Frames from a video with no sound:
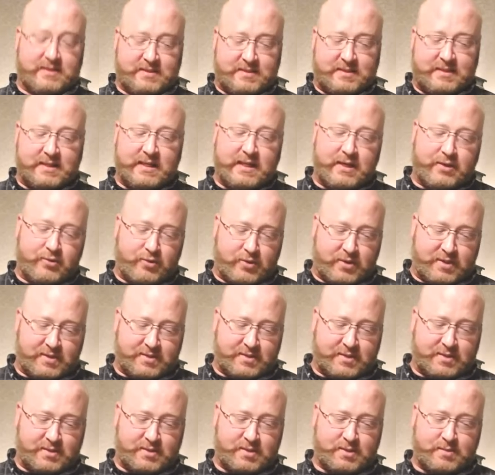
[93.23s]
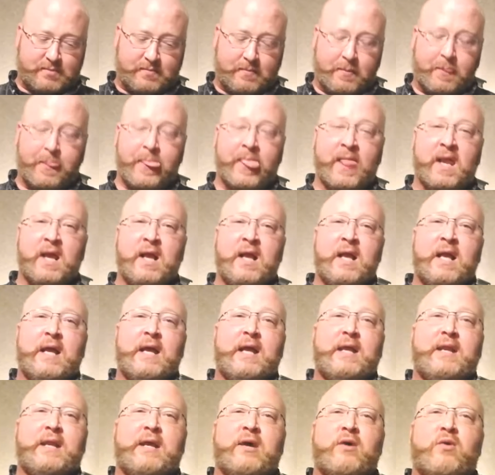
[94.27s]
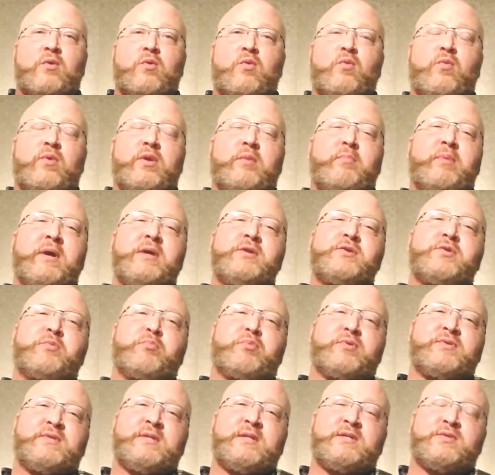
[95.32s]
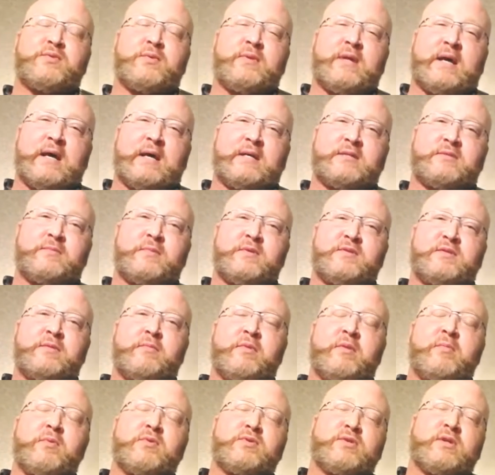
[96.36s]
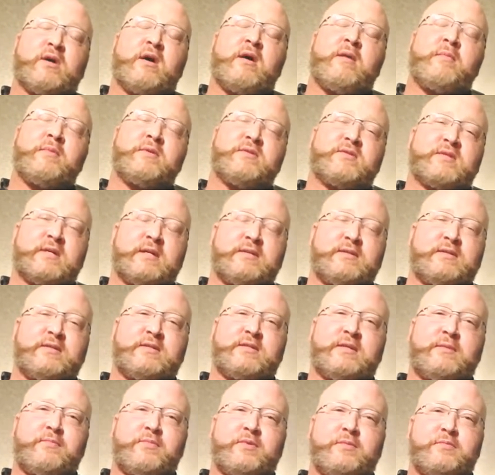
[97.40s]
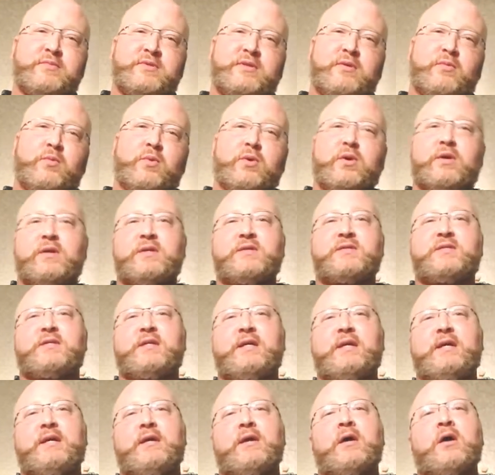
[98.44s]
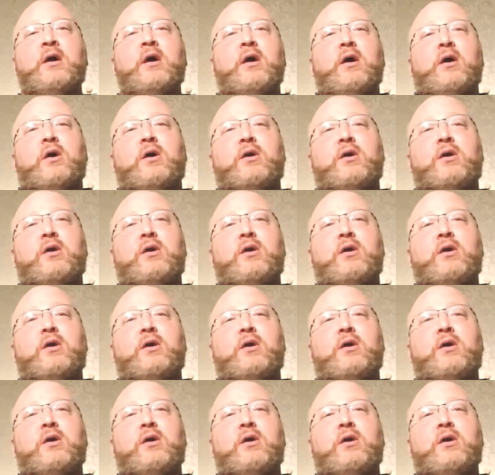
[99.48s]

decreases. Now, when a patient presents with asthma, some of the most common signs and symptoms that we're going to see are